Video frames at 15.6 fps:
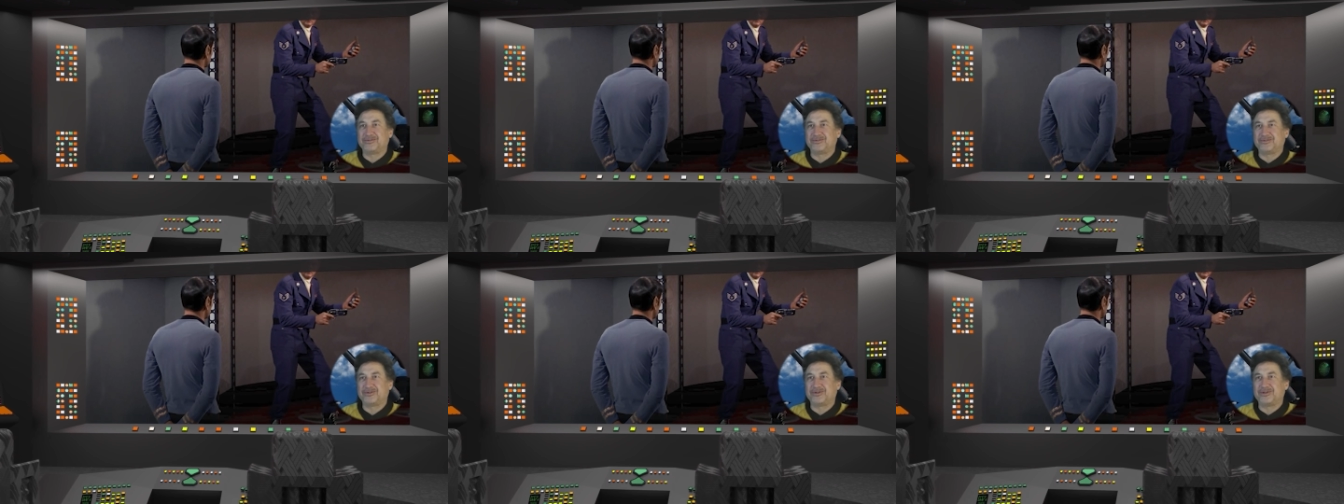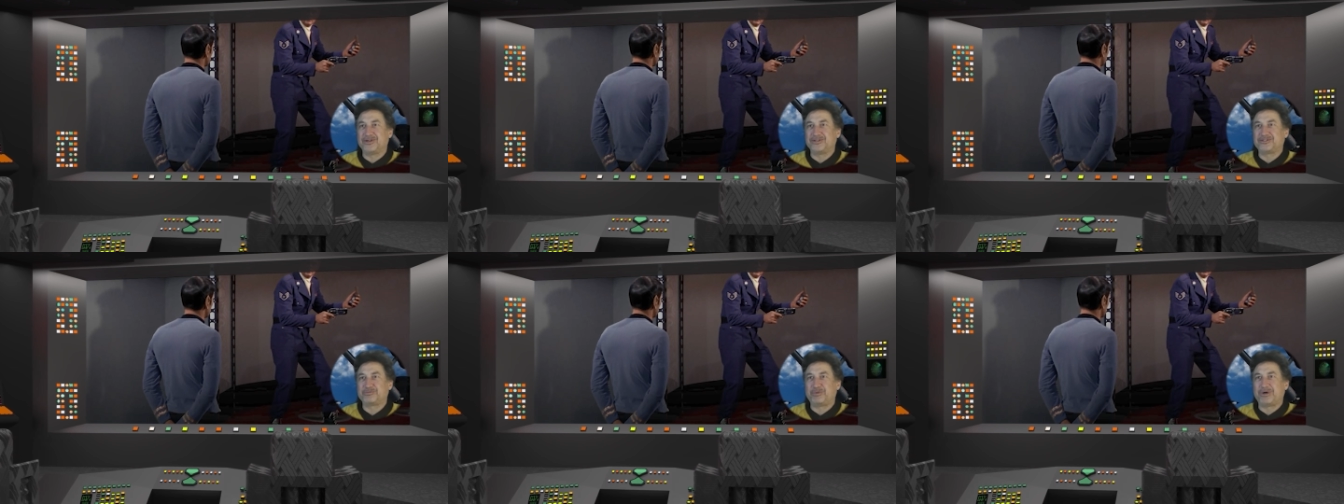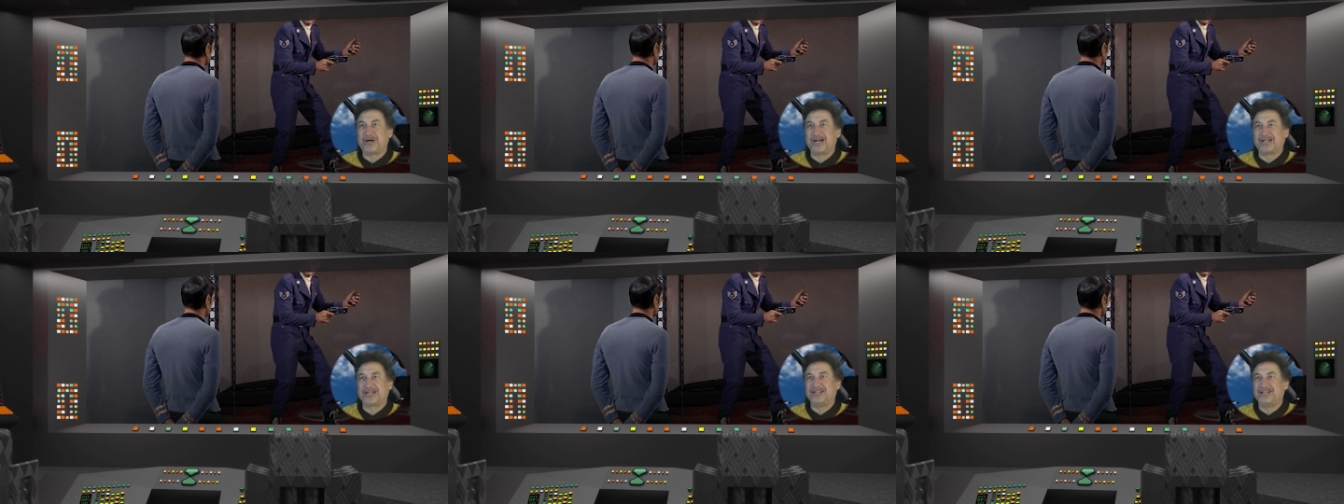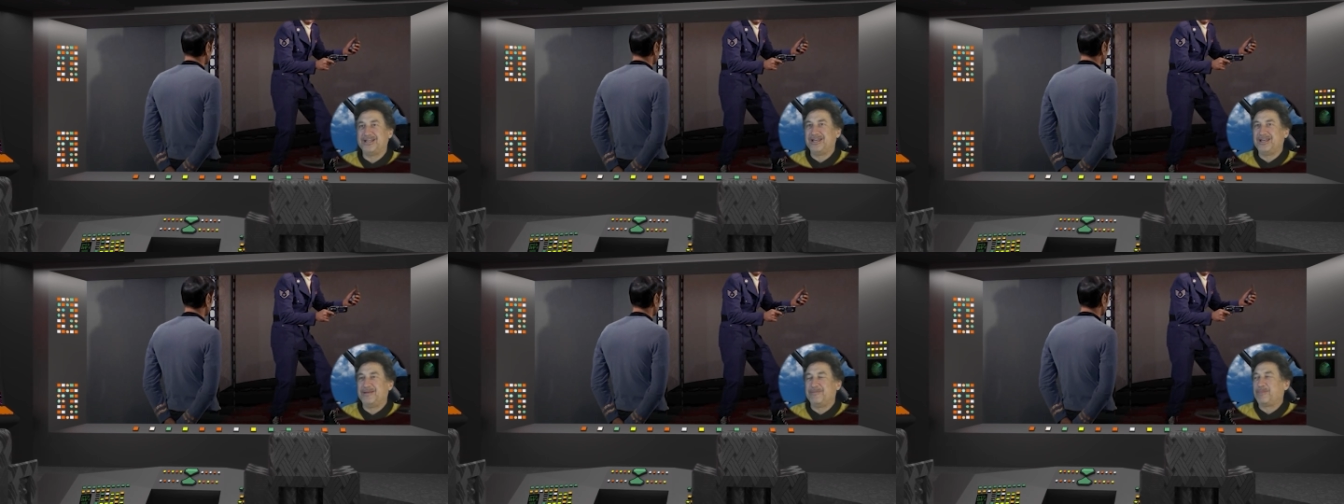Spock
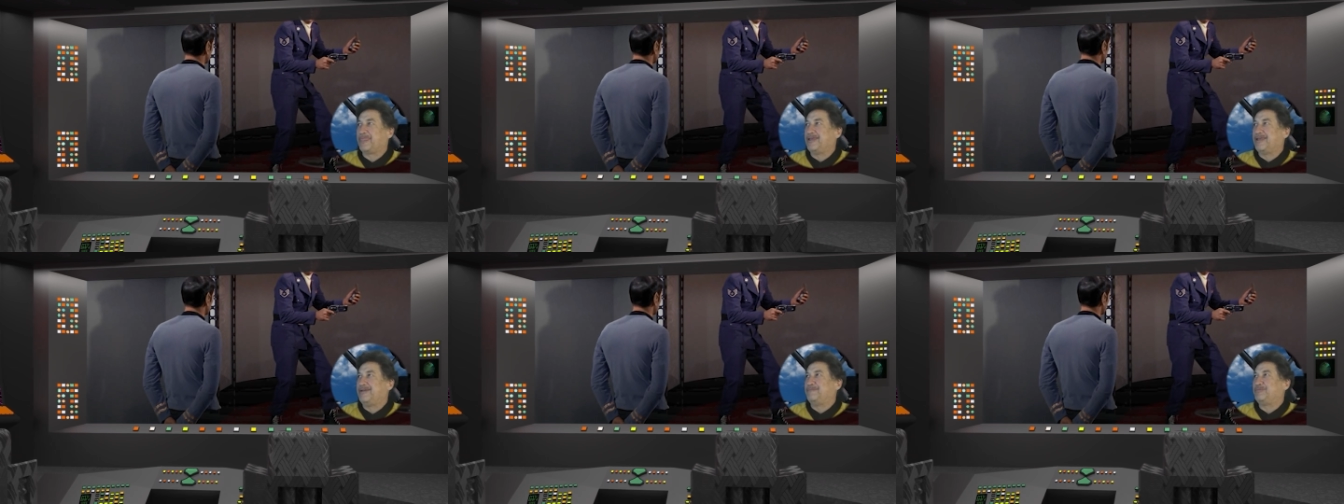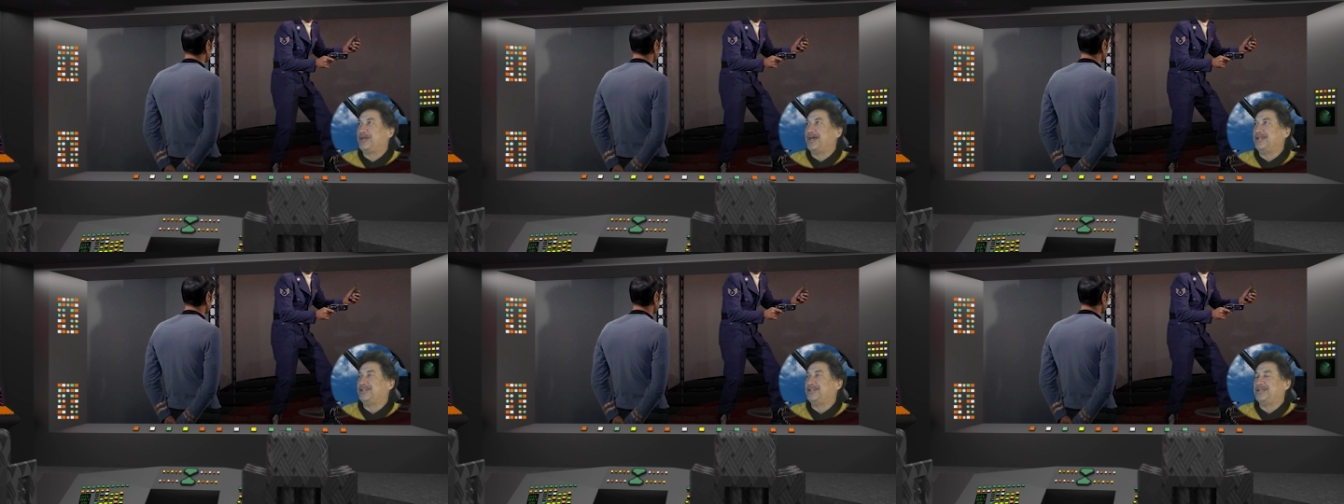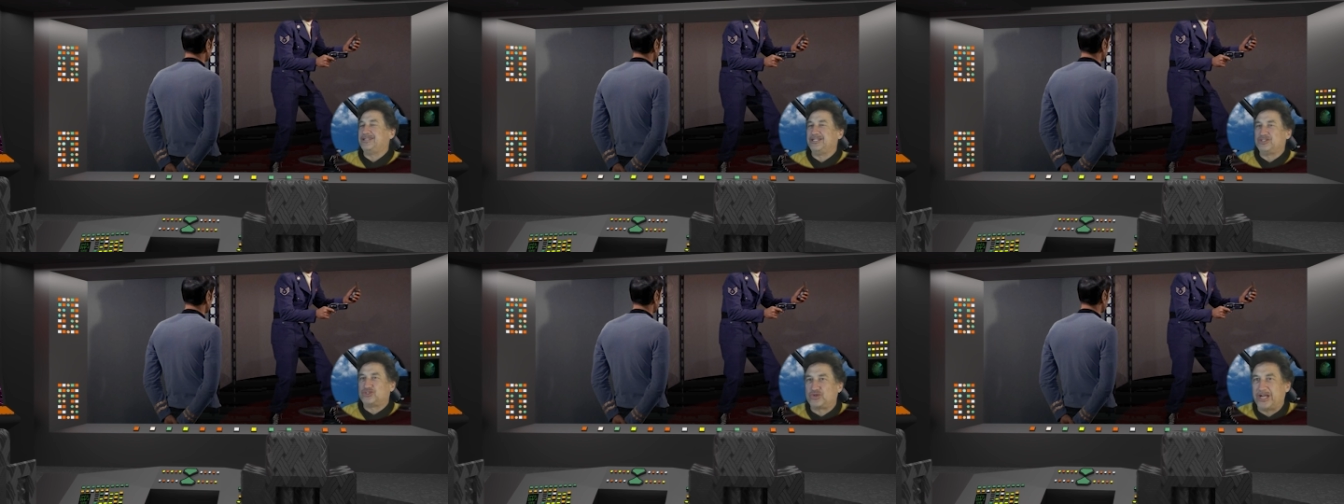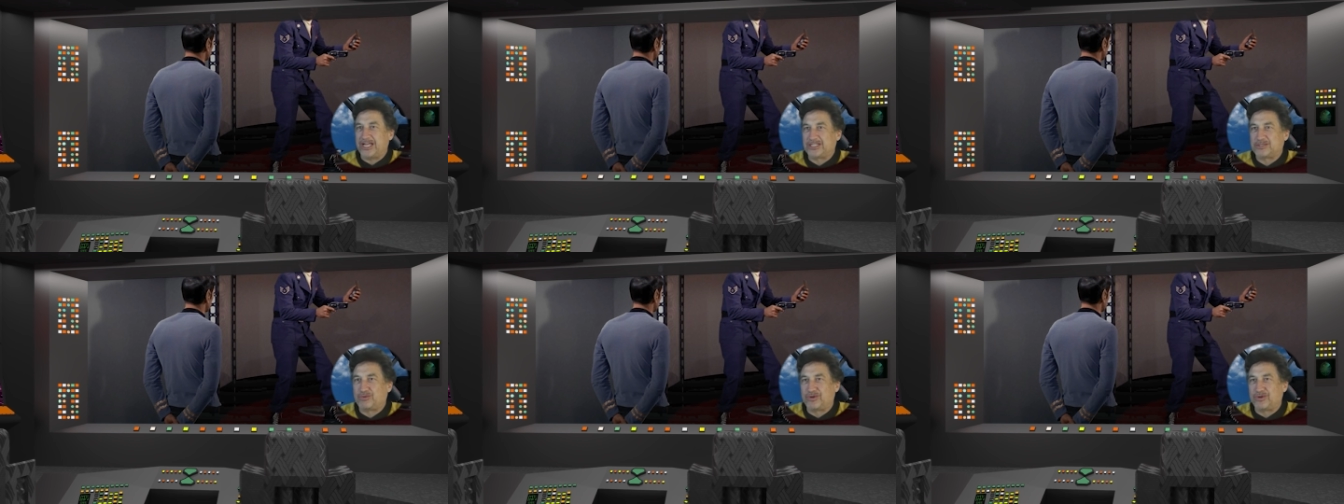and then he's
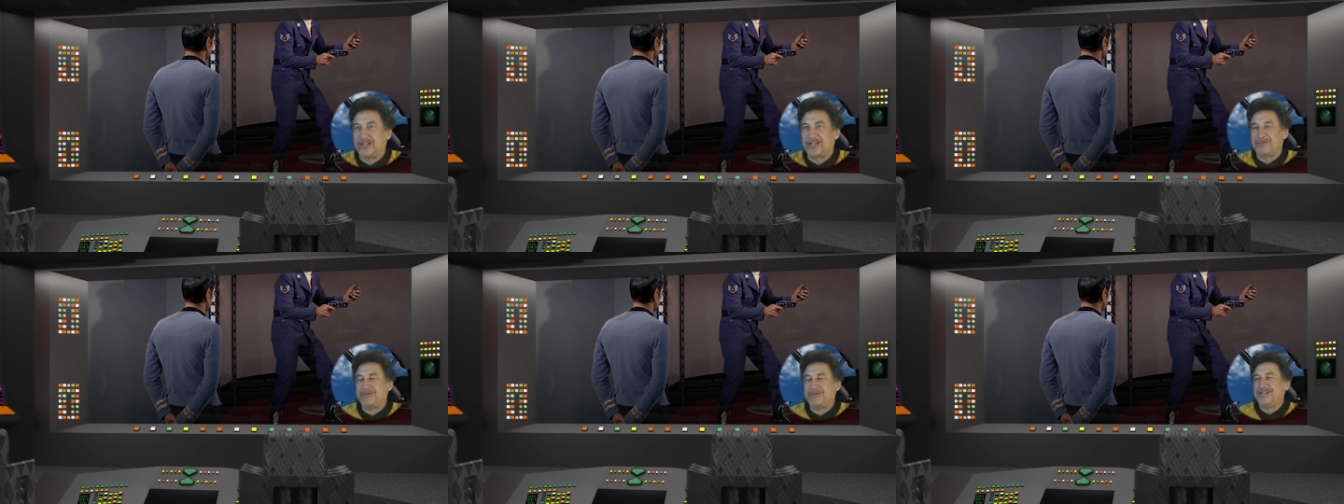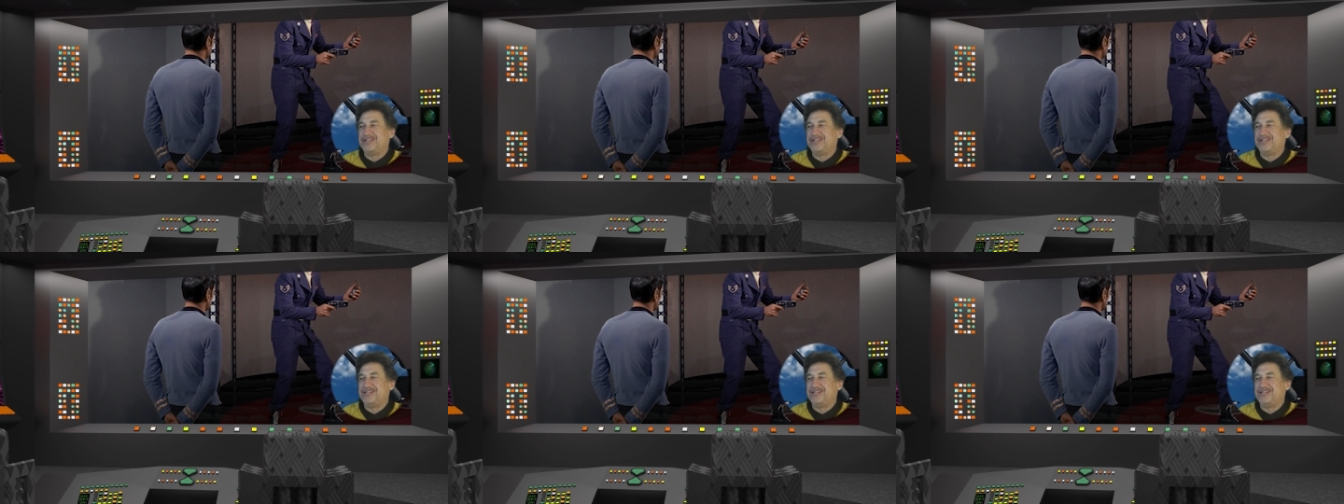transported up.